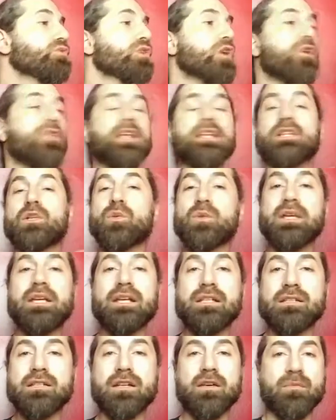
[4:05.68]
know that the
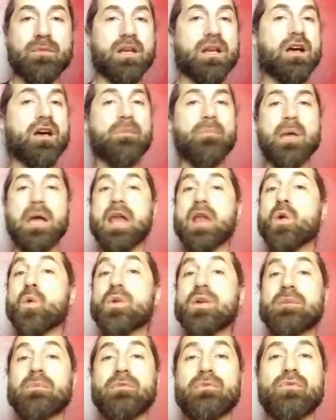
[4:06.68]
weekend's coming up, and a
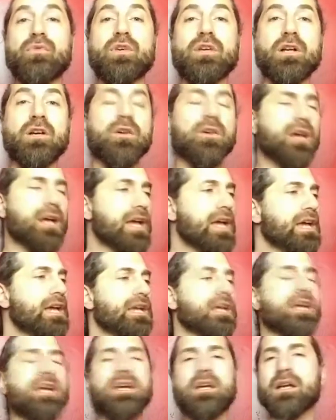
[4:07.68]
week before you go,
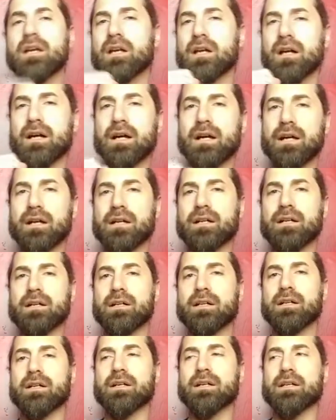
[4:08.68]
hey, uh,